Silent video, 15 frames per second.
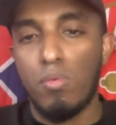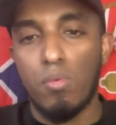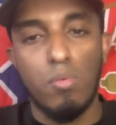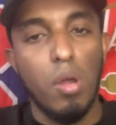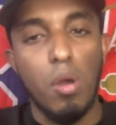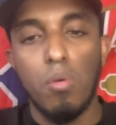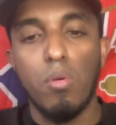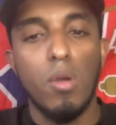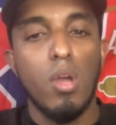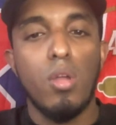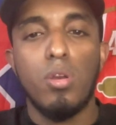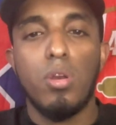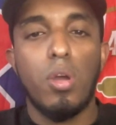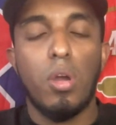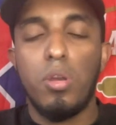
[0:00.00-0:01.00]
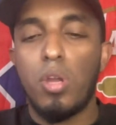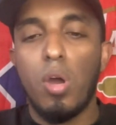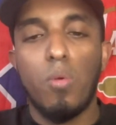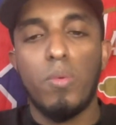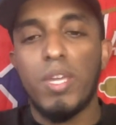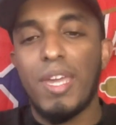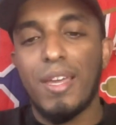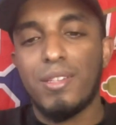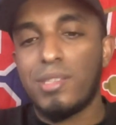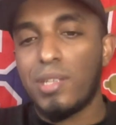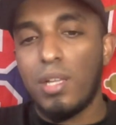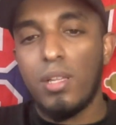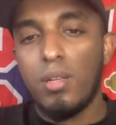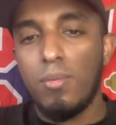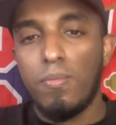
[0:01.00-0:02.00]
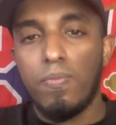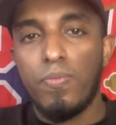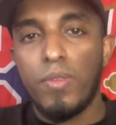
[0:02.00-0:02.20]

no, no, no, we can't sell him.